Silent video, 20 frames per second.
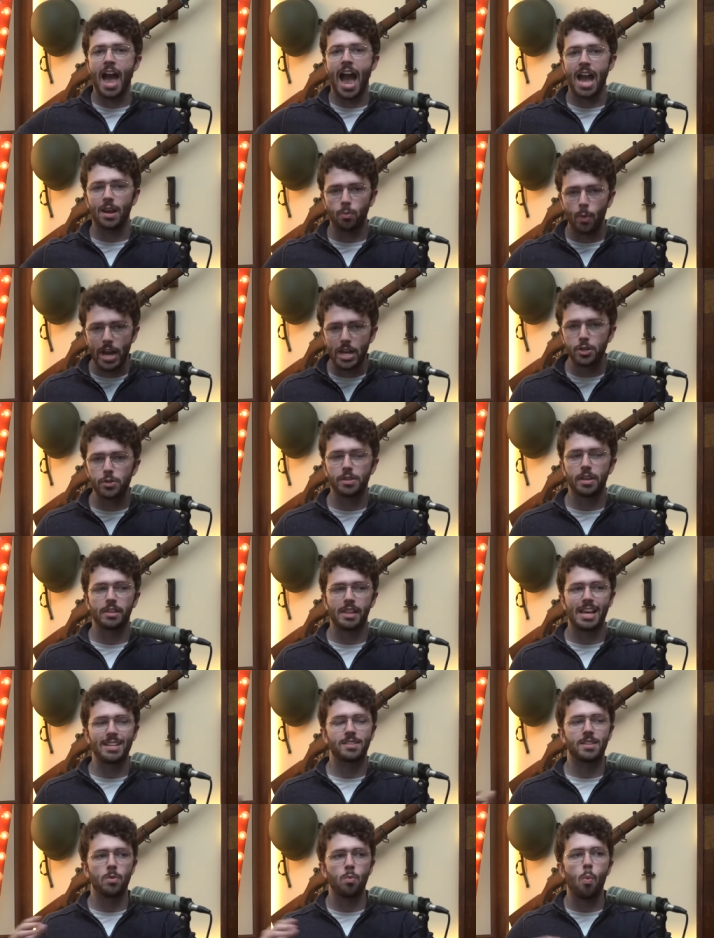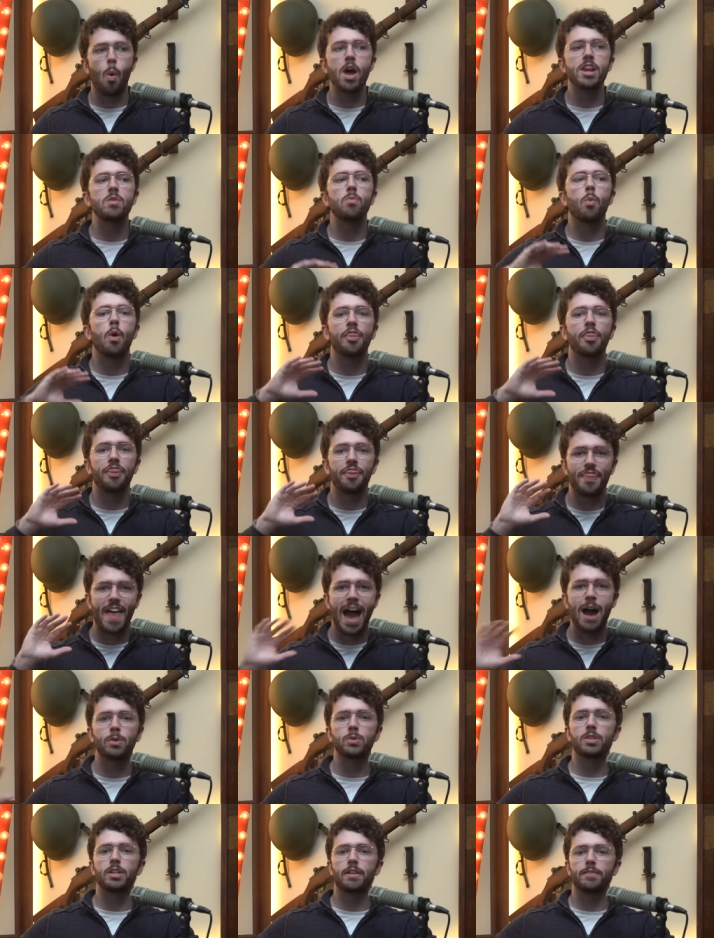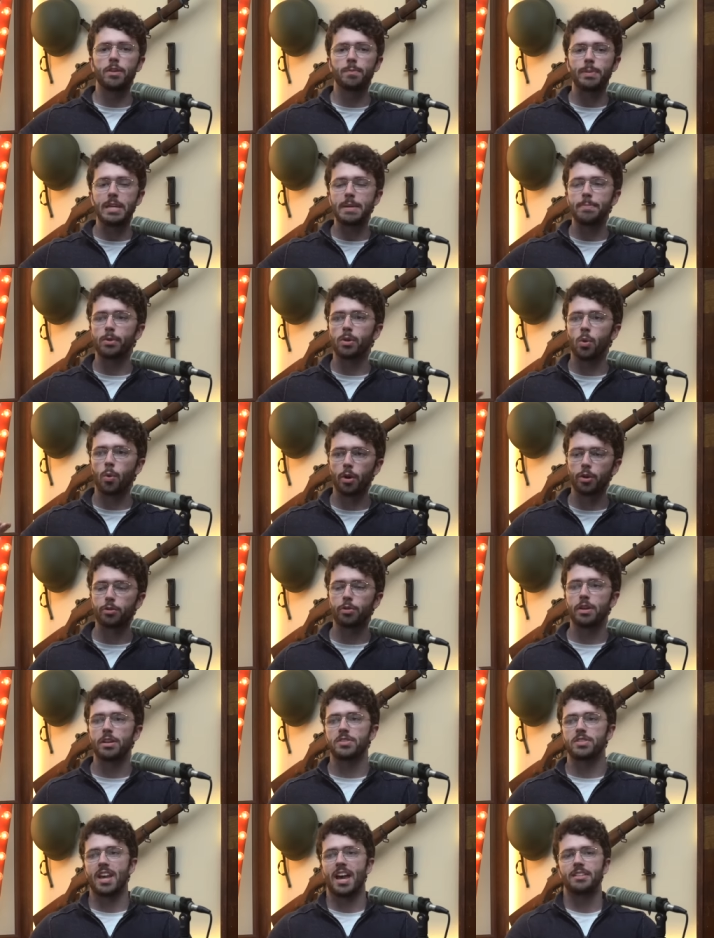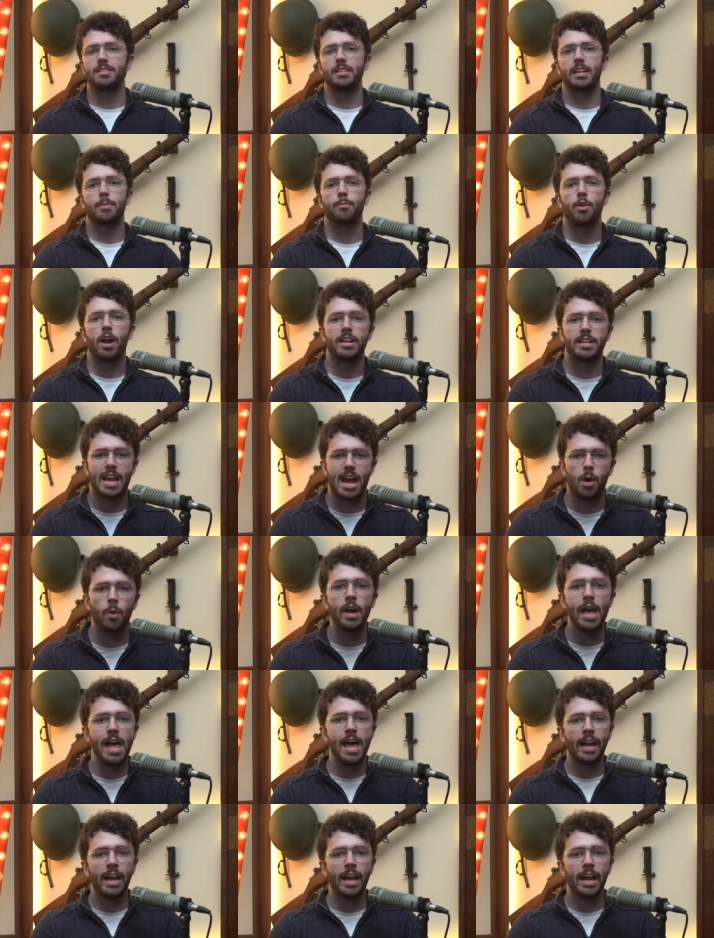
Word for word: I'd wager that less than one in 1,000 of the people who are criticizing him right now